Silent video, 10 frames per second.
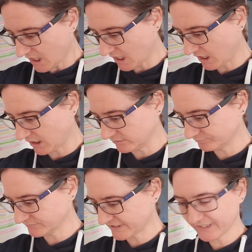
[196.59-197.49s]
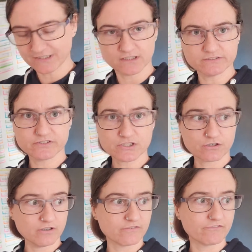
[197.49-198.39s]
Um, but yeah, life is
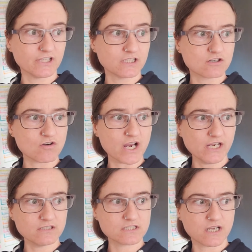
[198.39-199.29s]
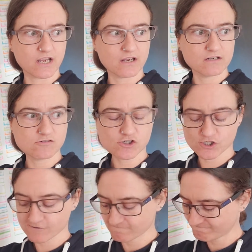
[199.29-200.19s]
good. I'm feeling great, and
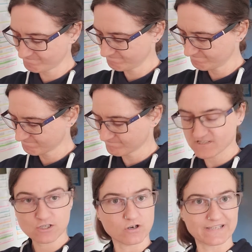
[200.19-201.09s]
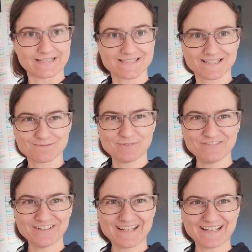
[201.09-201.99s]
I guess that's
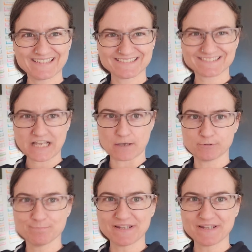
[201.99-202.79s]
me for now. Happy